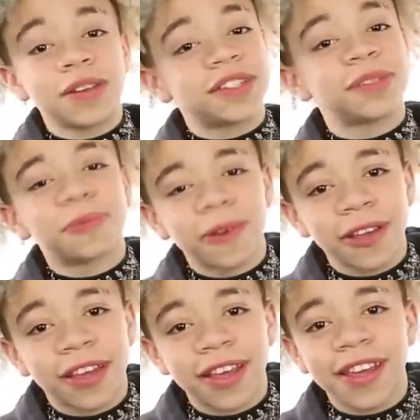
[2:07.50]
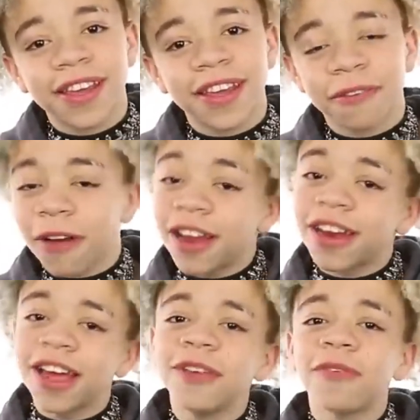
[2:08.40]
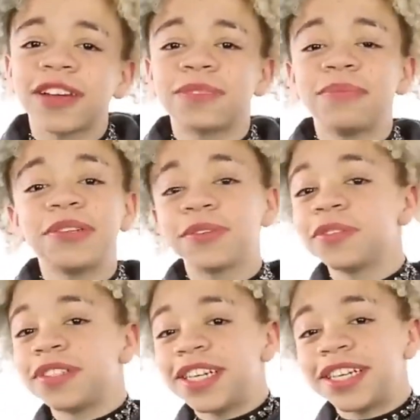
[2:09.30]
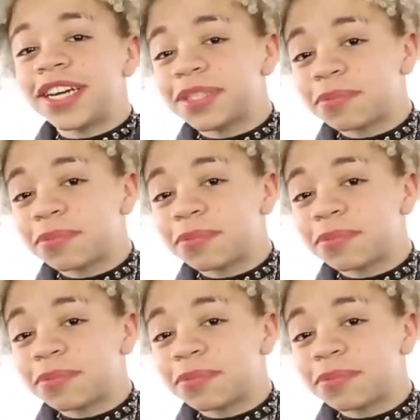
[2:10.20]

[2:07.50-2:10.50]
that he was handling his business. T I,